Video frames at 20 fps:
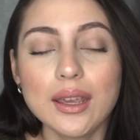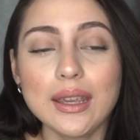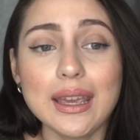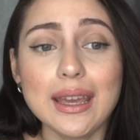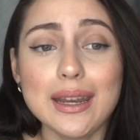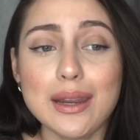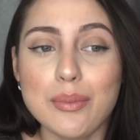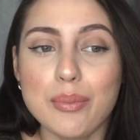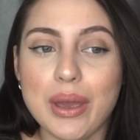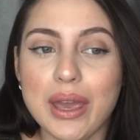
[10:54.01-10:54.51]

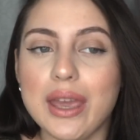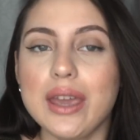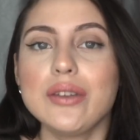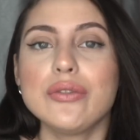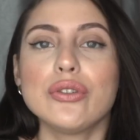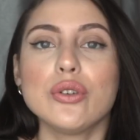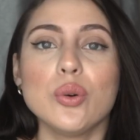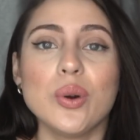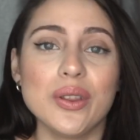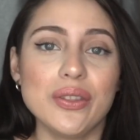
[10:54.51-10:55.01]
getting paid
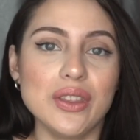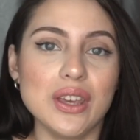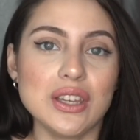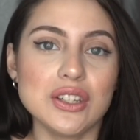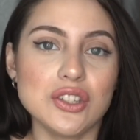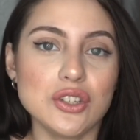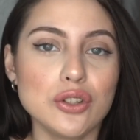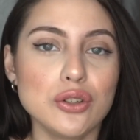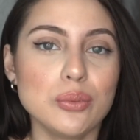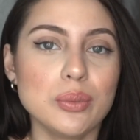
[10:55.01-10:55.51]
for what they
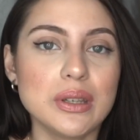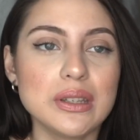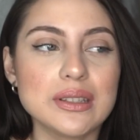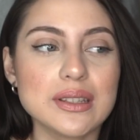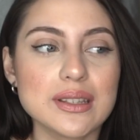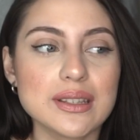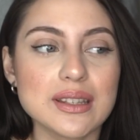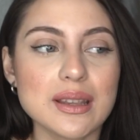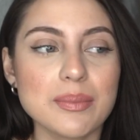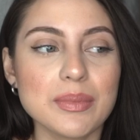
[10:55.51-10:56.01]
do
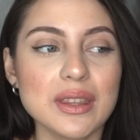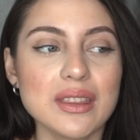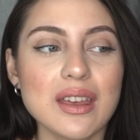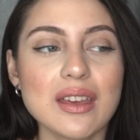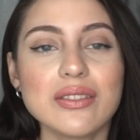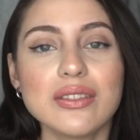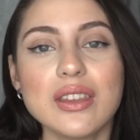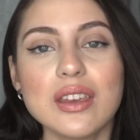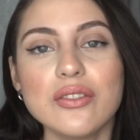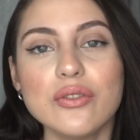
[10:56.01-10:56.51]
because it's something
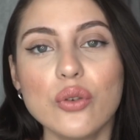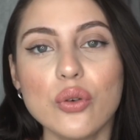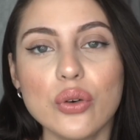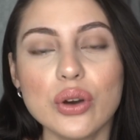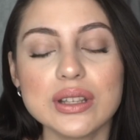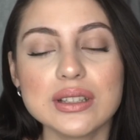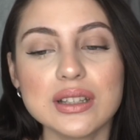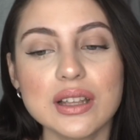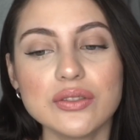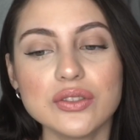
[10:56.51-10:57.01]
that they've
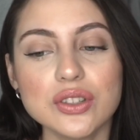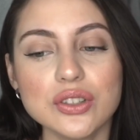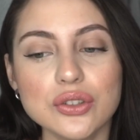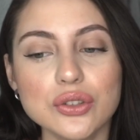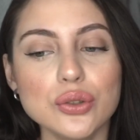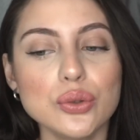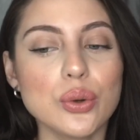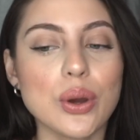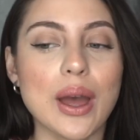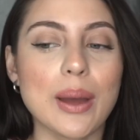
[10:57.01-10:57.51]
always loved to
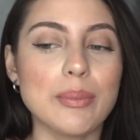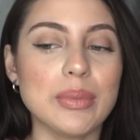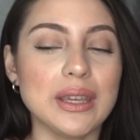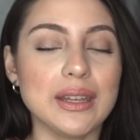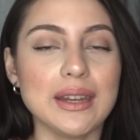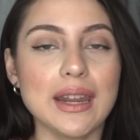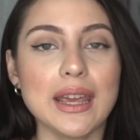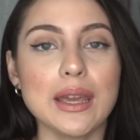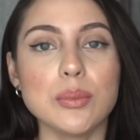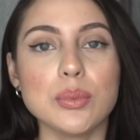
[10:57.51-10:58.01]
do,
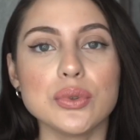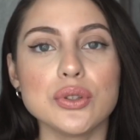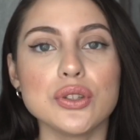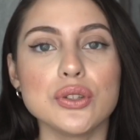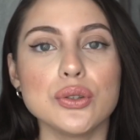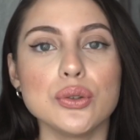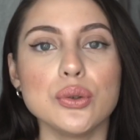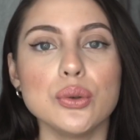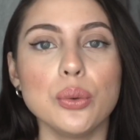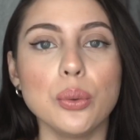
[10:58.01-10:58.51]
being able
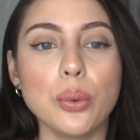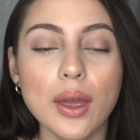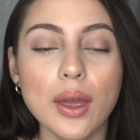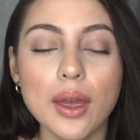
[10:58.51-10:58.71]
to, you